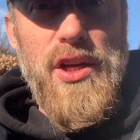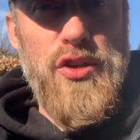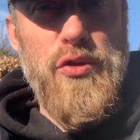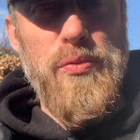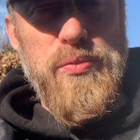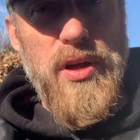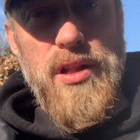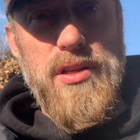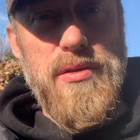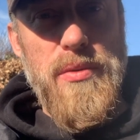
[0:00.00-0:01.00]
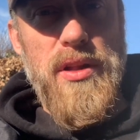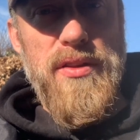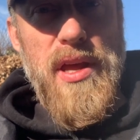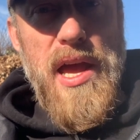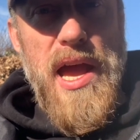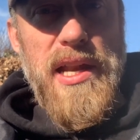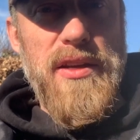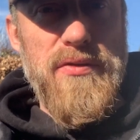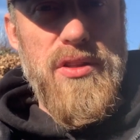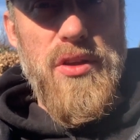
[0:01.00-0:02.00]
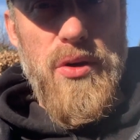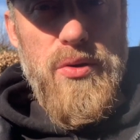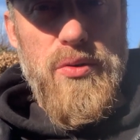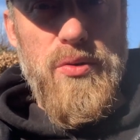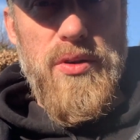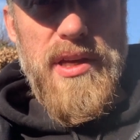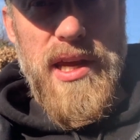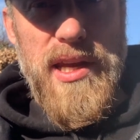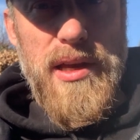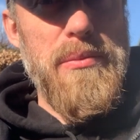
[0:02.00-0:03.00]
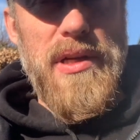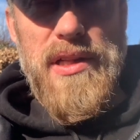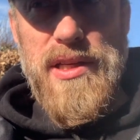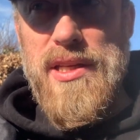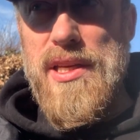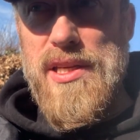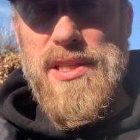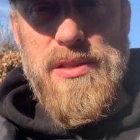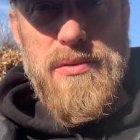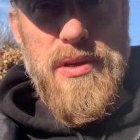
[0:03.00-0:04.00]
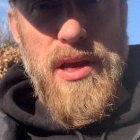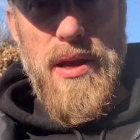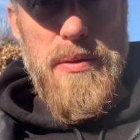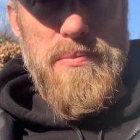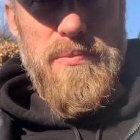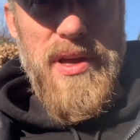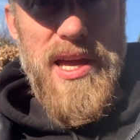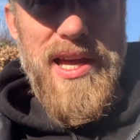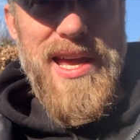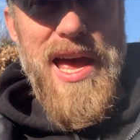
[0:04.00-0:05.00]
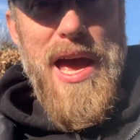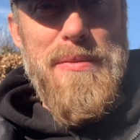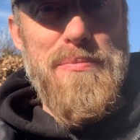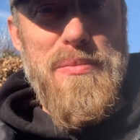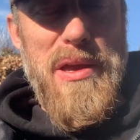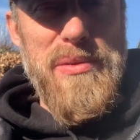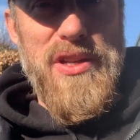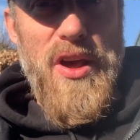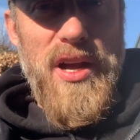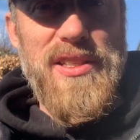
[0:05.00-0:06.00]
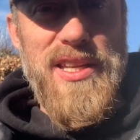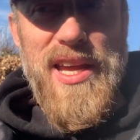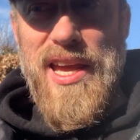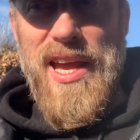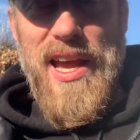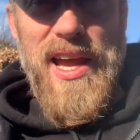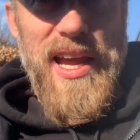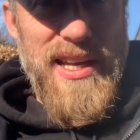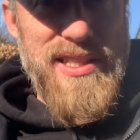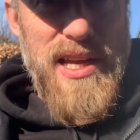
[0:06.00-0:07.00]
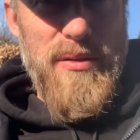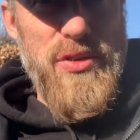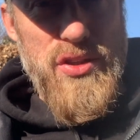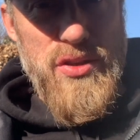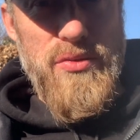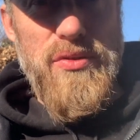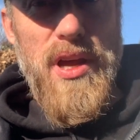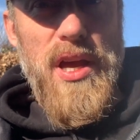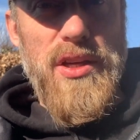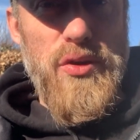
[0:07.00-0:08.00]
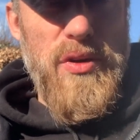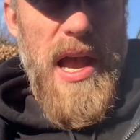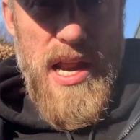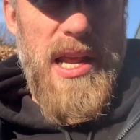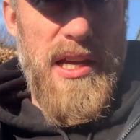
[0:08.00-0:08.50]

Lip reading: $2 a month. And even though getting $1 million is maybe not anytime soon, you can